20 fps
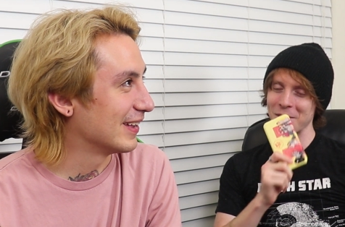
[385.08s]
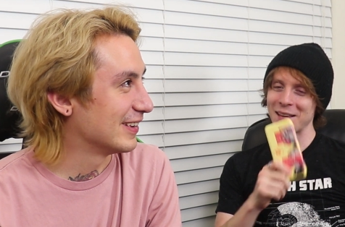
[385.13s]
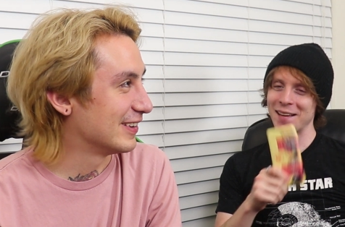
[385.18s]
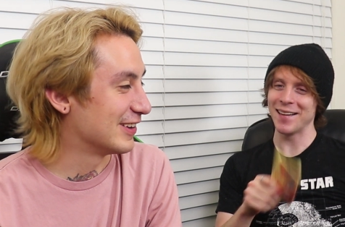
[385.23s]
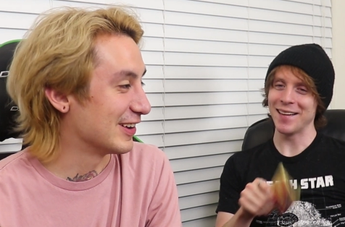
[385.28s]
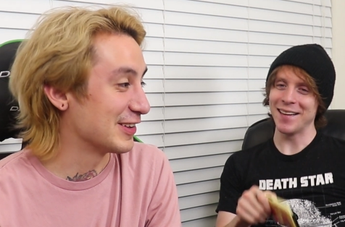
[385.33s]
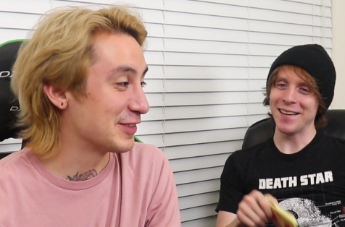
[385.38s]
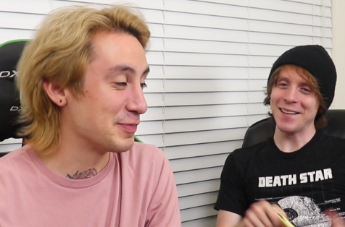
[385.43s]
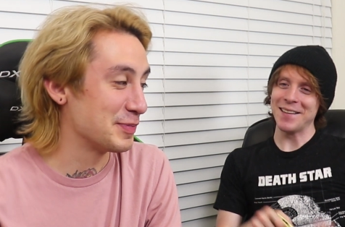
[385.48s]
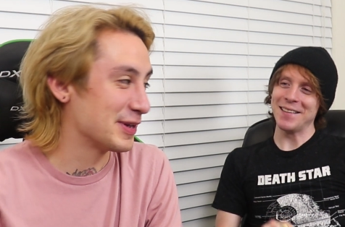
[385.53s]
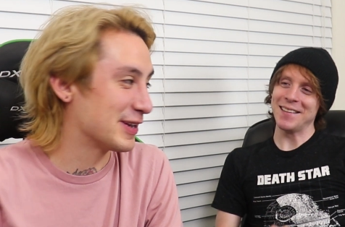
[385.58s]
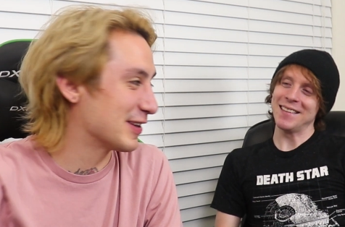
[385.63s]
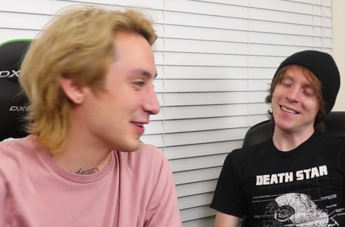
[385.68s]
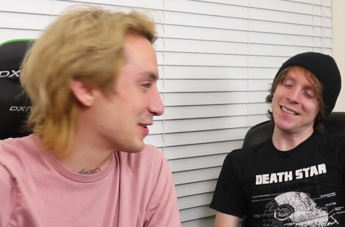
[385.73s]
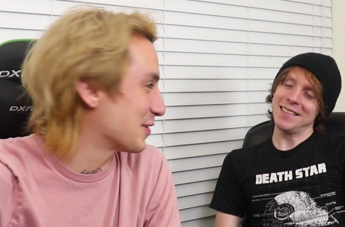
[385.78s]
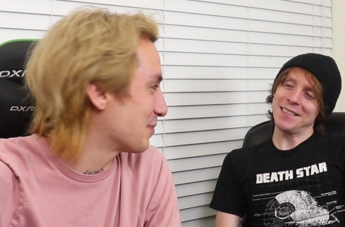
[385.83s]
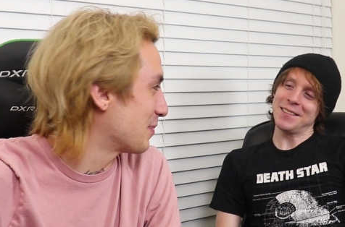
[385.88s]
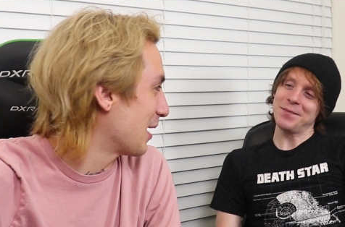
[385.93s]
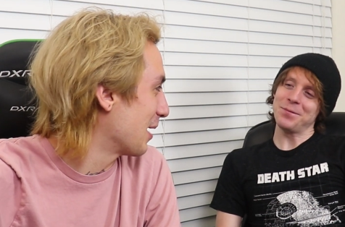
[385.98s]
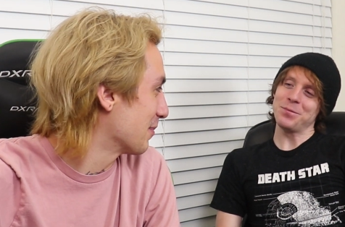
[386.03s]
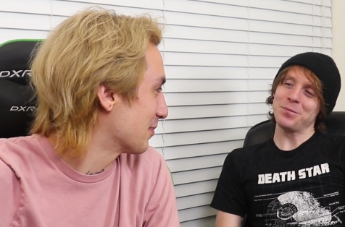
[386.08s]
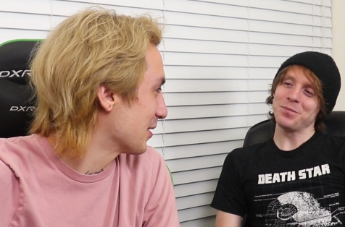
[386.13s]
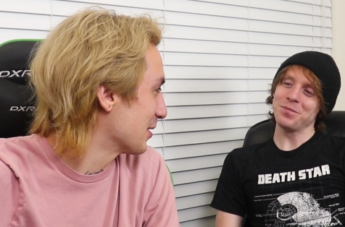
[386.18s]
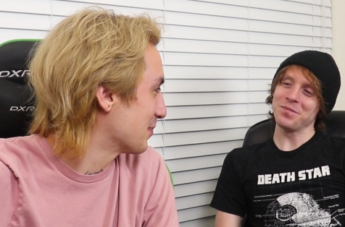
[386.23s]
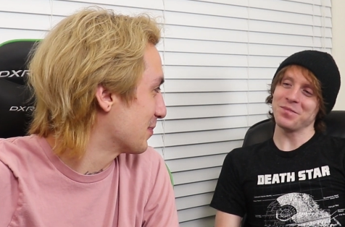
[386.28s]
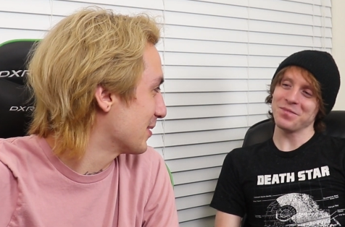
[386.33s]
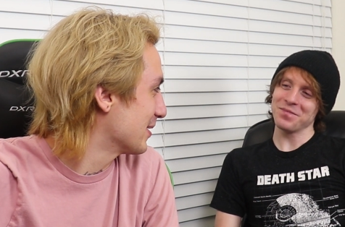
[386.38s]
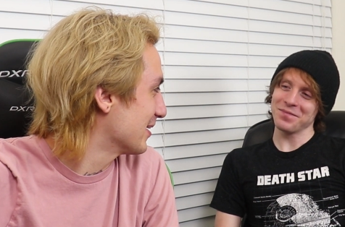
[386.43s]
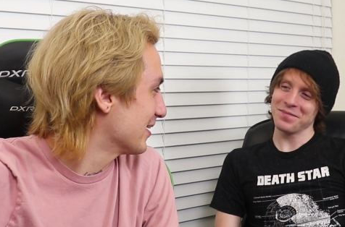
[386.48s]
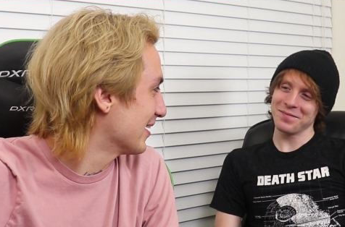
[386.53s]
Speaker 1: just because it
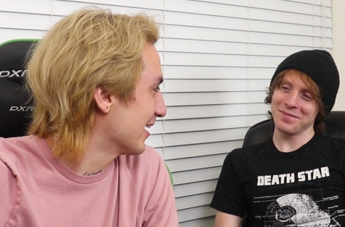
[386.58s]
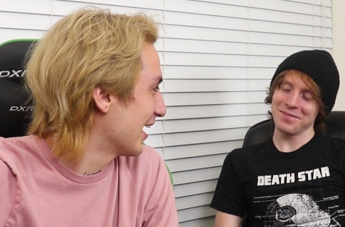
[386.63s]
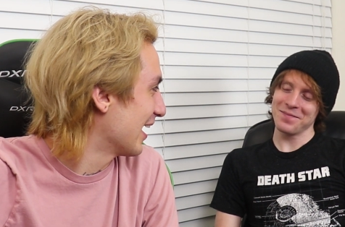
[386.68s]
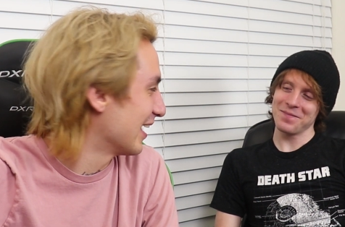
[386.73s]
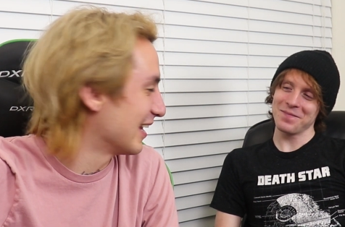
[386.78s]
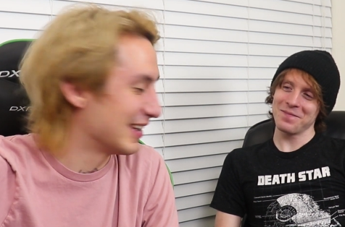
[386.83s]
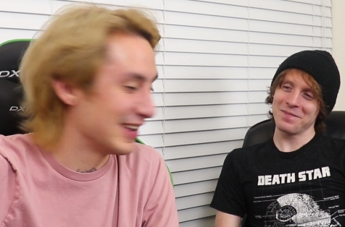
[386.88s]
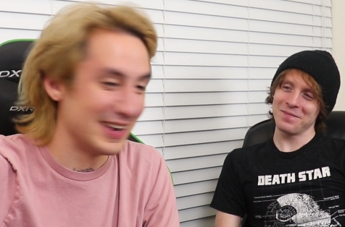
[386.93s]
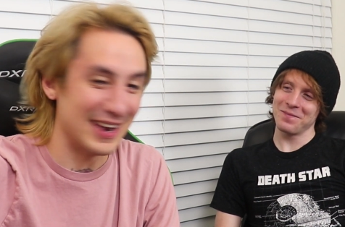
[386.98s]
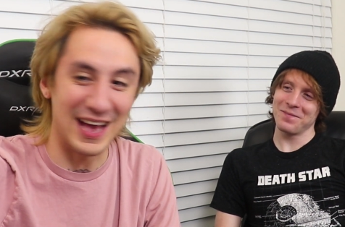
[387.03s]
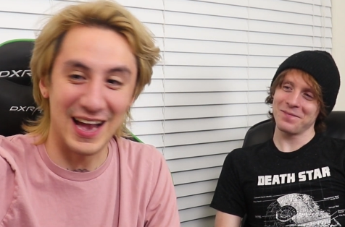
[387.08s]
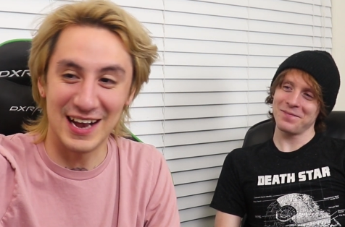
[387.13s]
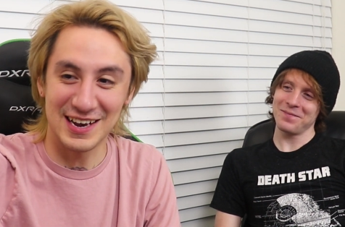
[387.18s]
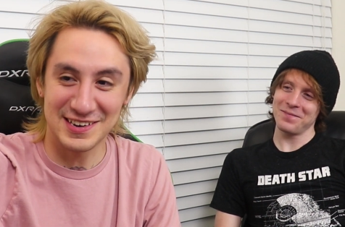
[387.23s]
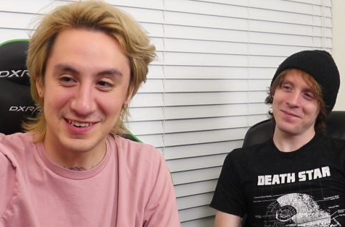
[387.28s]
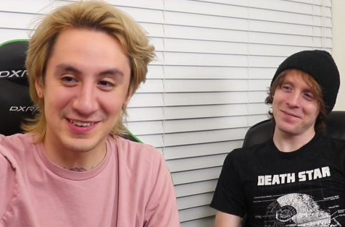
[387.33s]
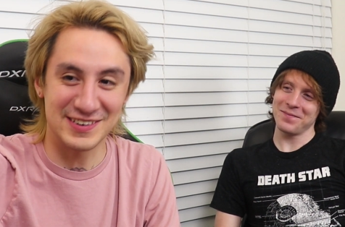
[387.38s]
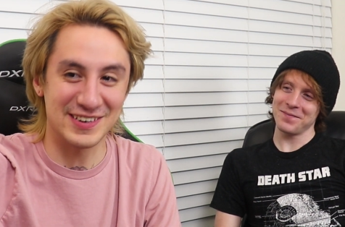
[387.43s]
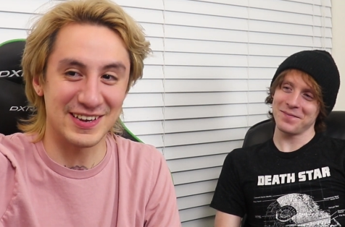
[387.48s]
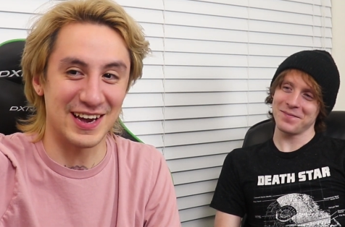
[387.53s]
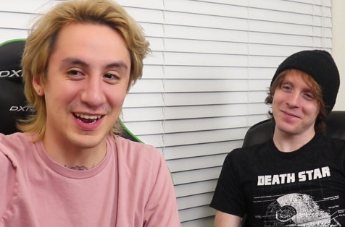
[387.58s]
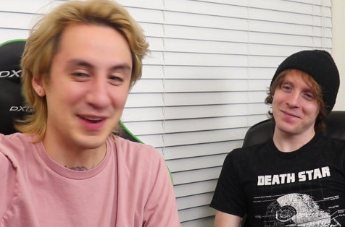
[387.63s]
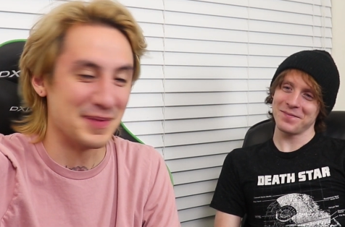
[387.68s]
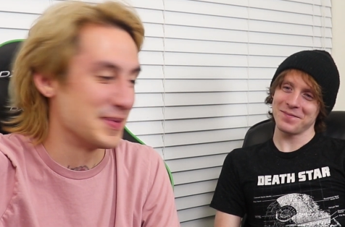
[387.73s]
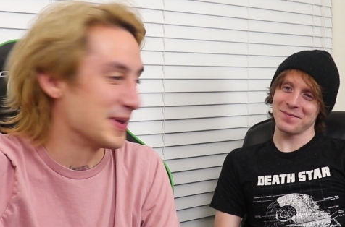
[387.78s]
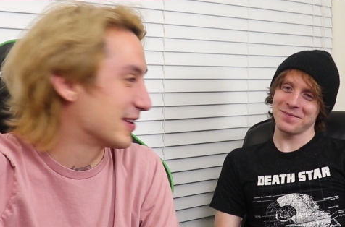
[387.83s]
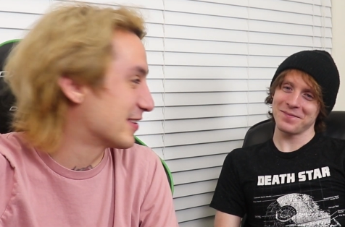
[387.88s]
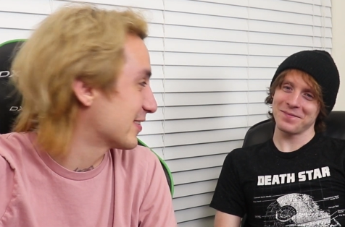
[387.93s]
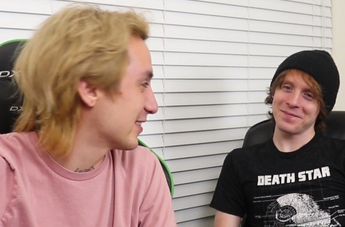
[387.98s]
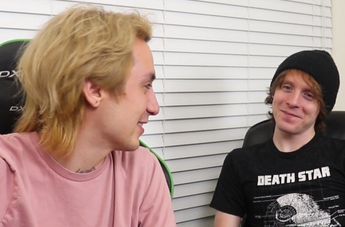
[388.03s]
popped up here and it actually
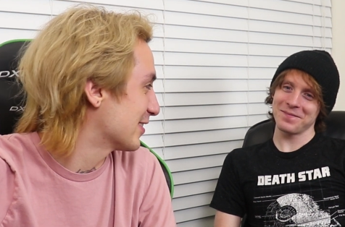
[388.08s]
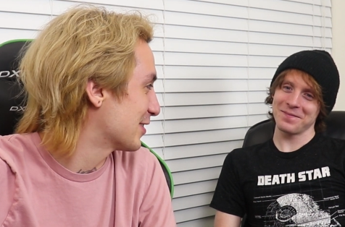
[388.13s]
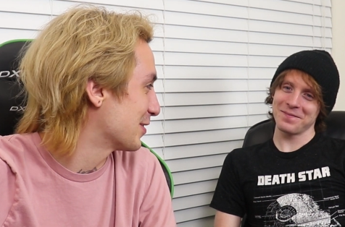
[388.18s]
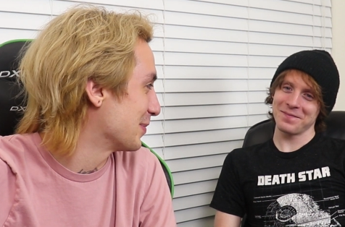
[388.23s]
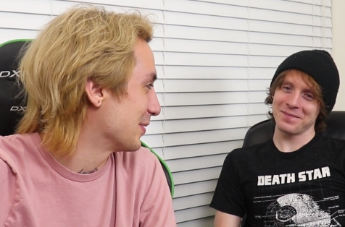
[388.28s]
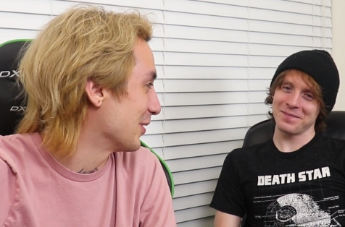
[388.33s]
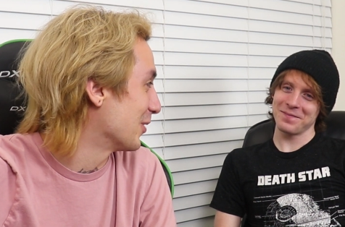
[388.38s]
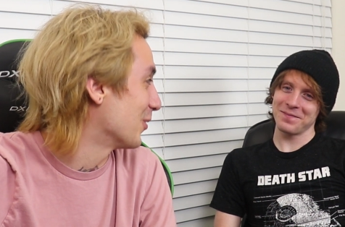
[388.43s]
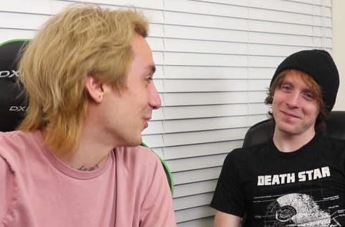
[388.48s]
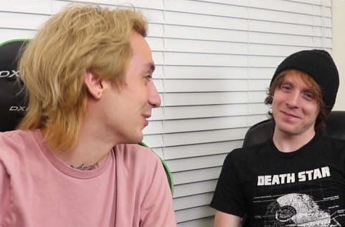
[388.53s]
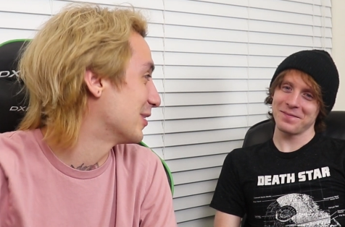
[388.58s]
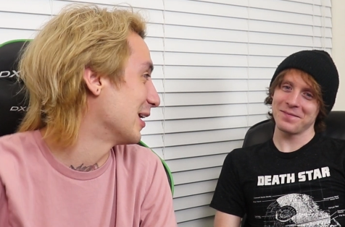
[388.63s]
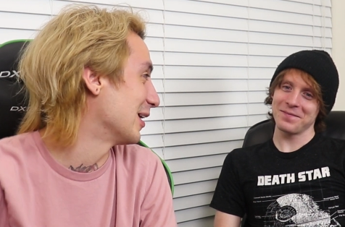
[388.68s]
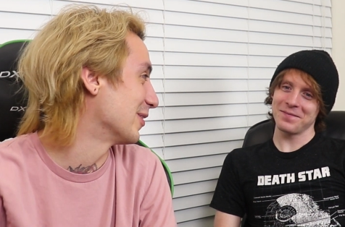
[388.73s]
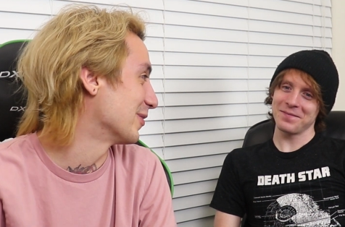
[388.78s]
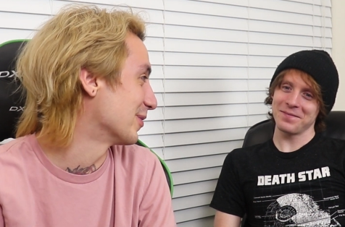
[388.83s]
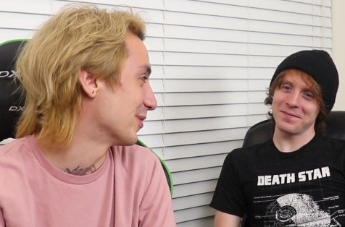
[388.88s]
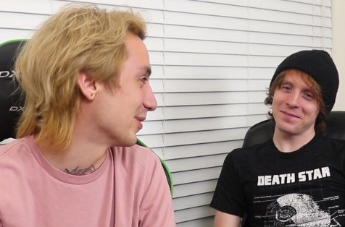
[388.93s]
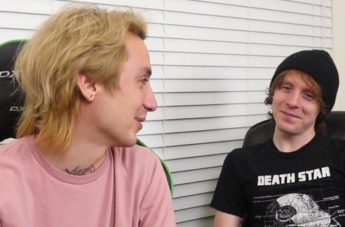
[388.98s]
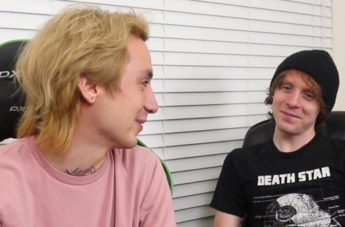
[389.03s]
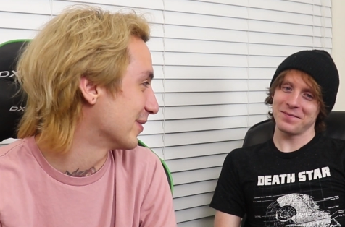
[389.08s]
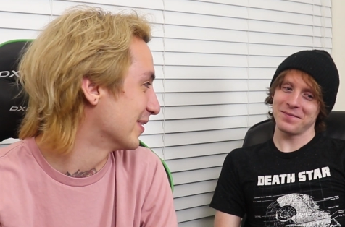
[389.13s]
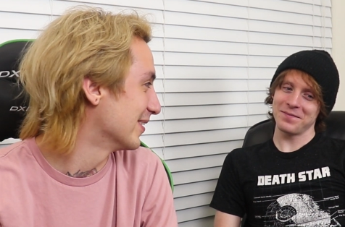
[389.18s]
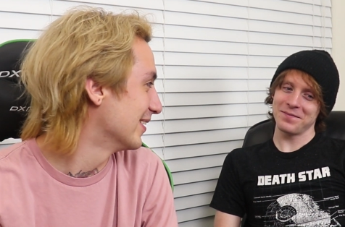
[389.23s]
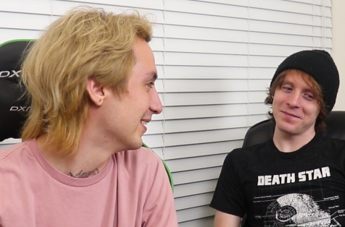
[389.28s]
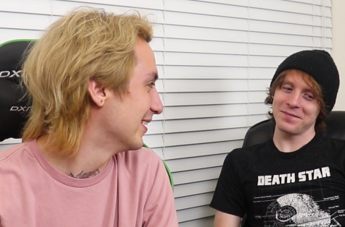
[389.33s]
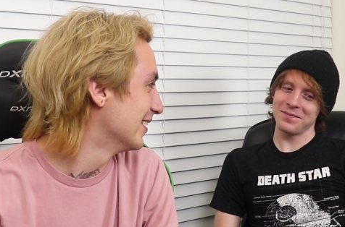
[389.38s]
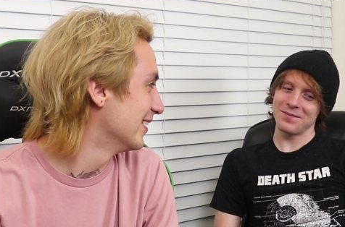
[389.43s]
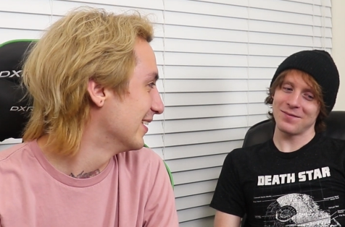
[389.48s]
kind of makes sense to me Old Town Road.